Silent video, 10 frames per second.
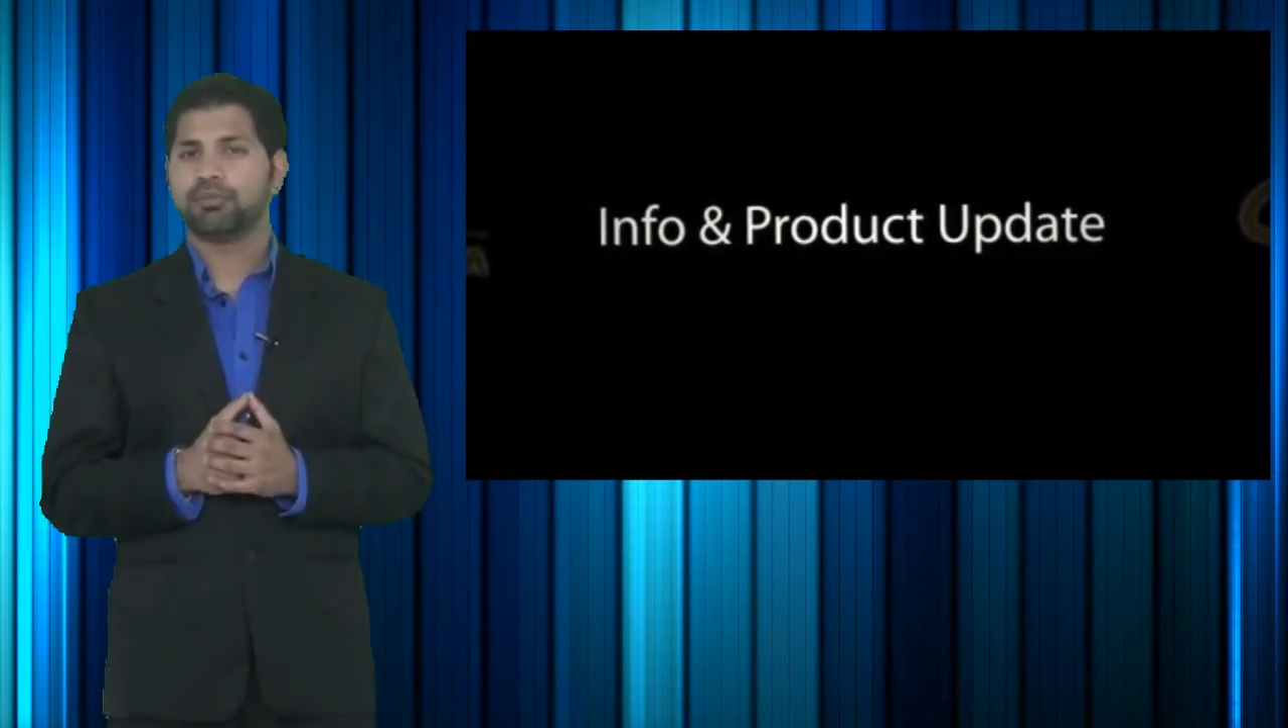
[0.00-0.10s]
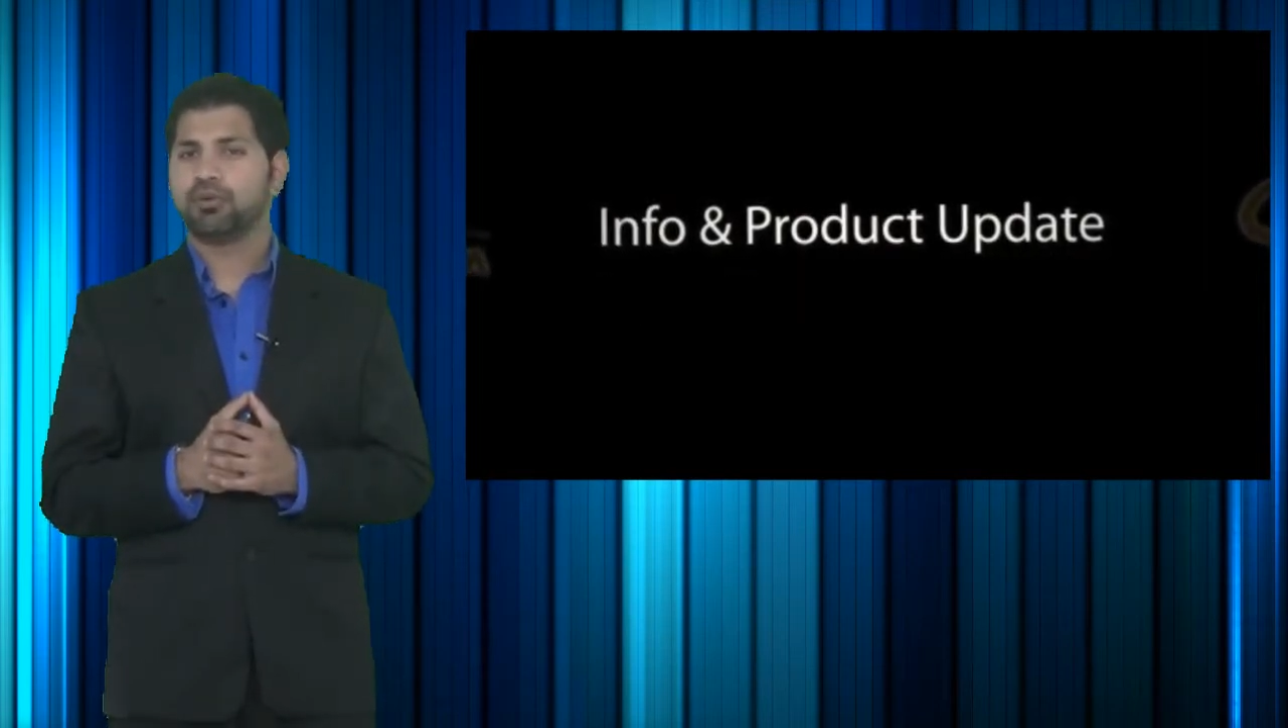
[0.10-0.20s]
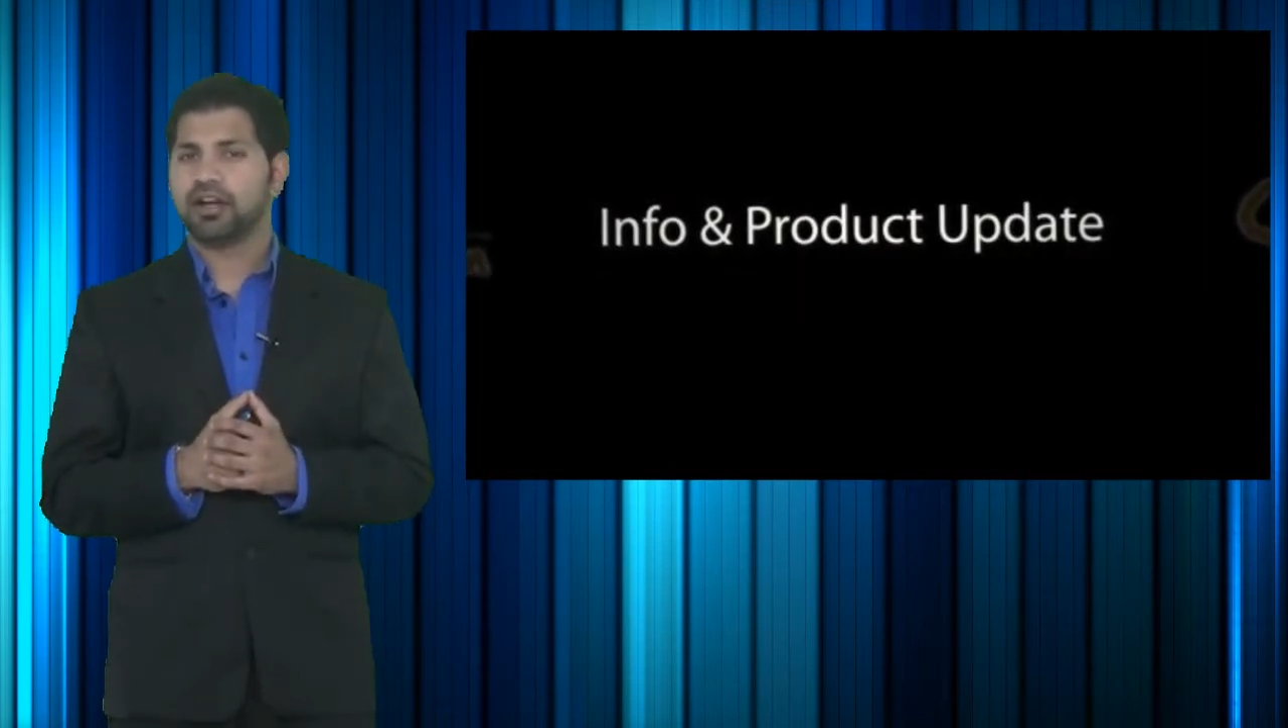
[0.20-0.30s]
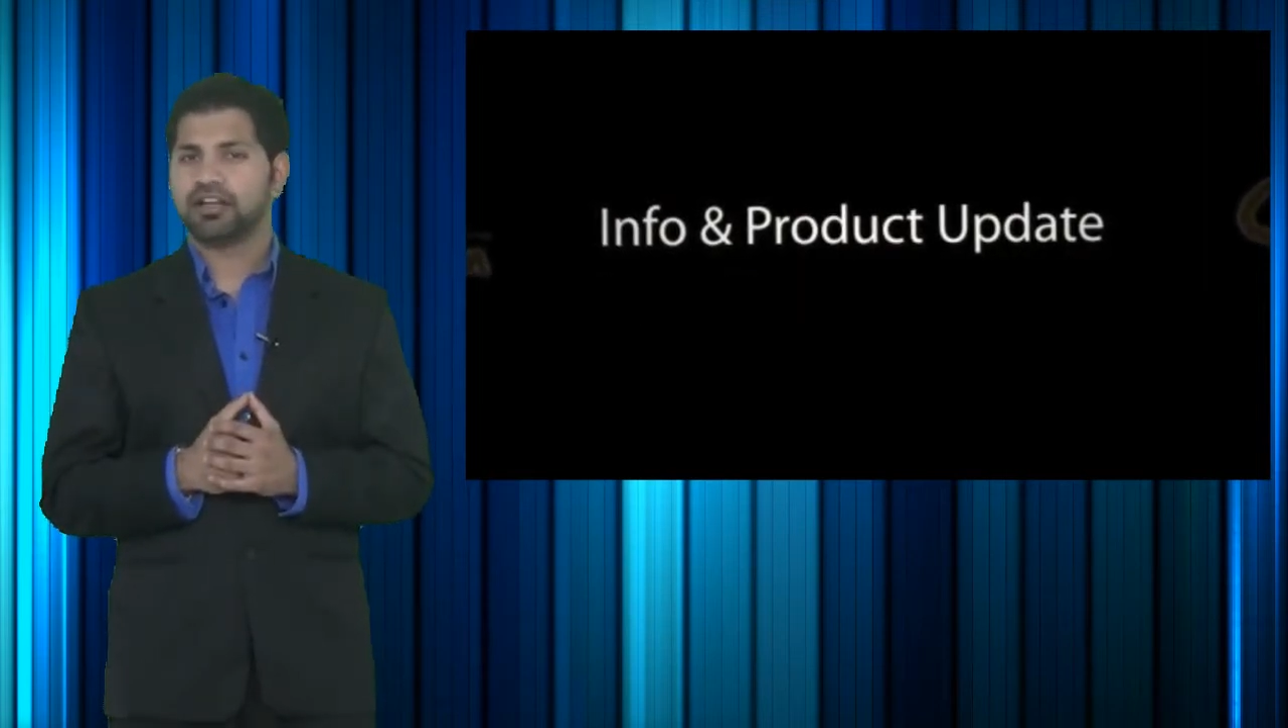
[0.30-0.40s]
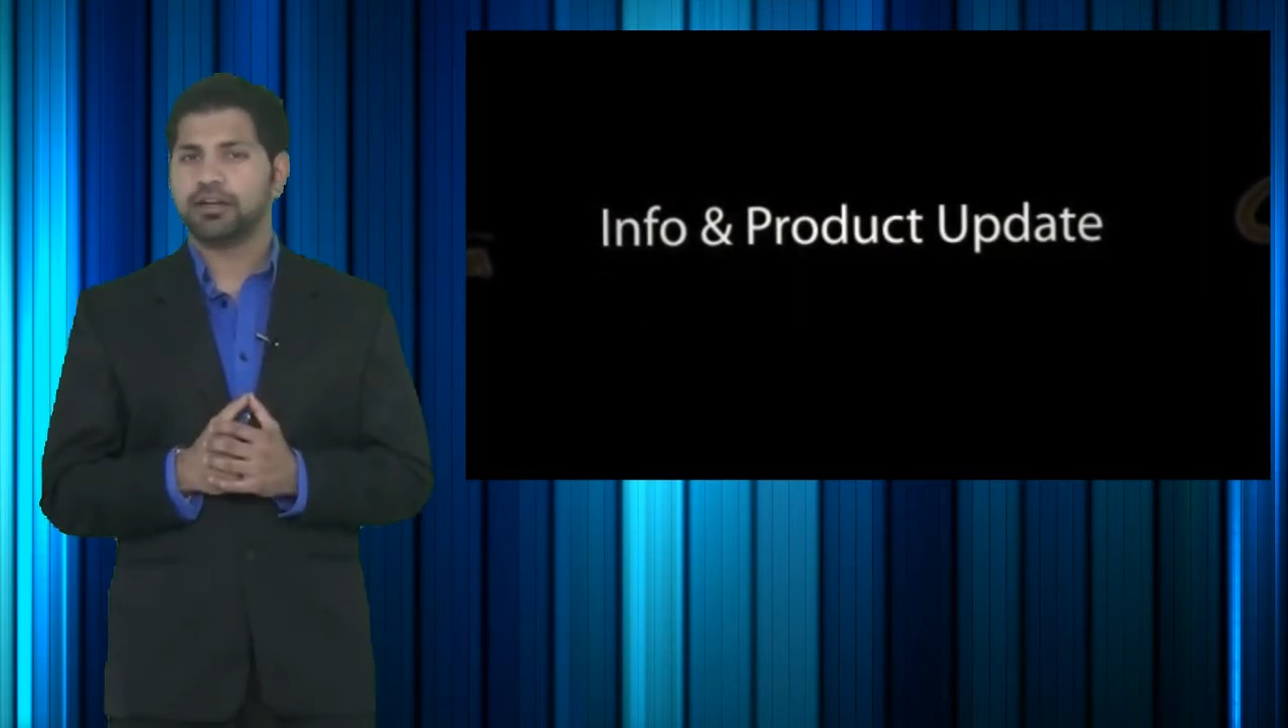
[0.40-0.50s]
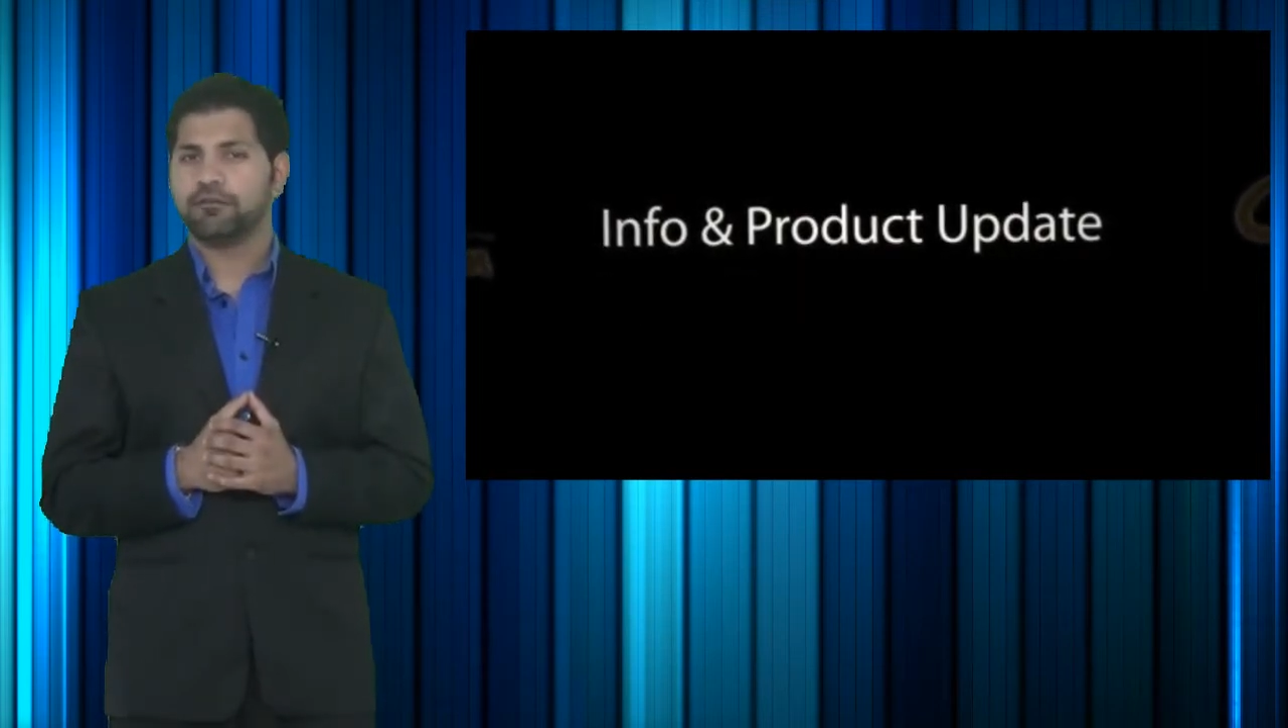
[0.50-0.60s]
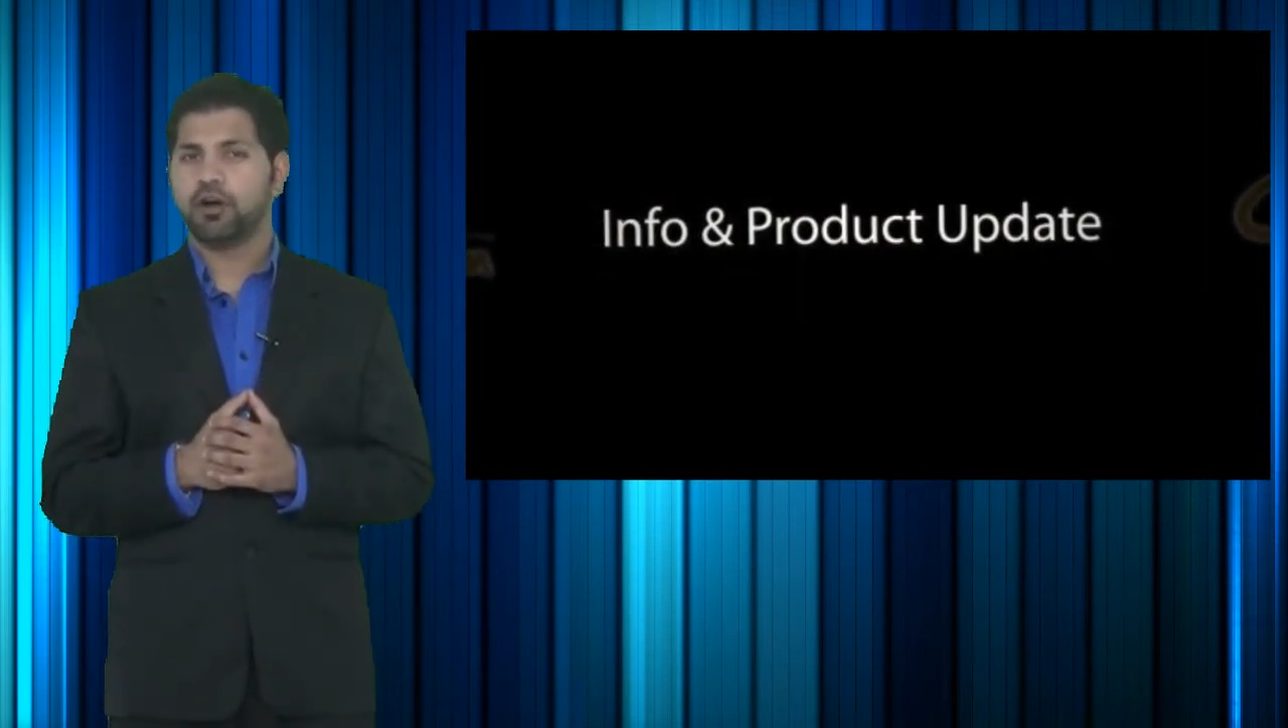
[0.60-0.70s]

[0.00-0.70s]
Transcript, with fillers: product info